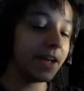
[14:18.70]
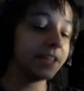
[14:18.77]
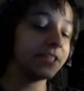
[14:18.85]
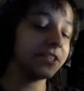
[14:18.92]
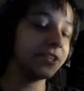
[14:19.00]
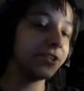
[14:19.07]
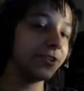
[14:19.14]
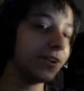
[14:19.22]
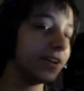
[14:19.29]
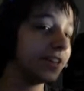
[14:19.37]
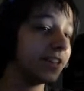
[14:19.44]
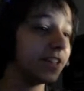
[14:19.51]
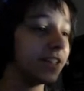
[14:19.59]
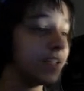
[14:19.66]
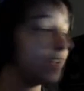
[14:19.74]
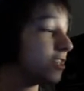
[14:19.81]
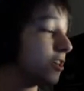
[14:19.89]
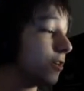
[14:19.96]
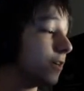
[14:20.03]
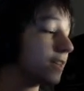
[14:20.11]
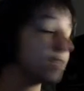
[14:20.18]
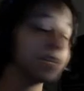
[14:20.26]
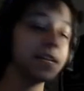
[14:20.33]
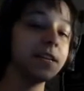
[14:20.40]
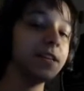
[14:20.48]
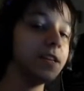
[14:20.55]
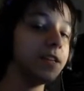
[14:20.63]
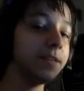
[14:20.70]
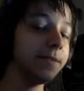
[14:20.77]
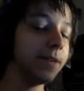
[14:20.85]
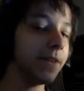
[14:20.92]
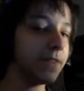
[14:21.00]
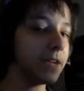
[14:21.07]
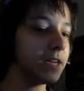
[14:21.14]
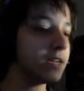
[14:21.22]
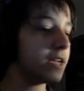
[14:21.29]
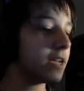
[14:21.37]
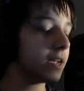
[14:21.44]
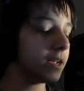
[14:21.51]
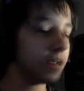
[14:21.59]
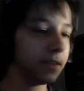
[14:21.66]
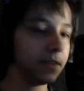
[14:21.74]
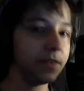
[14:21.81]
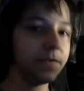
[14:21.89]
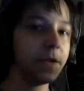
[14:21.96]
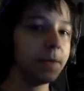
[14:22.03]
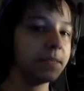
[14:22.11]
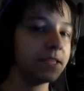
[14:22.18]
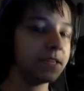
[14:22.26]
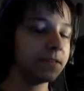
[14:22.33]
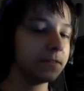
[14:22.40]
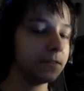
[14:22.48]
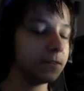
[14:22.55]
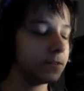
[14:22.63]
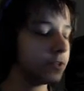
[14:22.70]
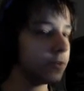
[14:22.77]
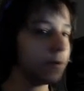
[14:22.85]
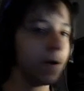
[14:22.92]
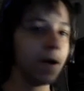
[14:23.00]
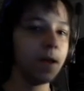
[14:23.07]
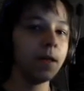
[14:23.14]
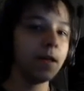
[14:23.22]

you guys enjoyed, and as always, have a good day, and a fabulous afternoon too.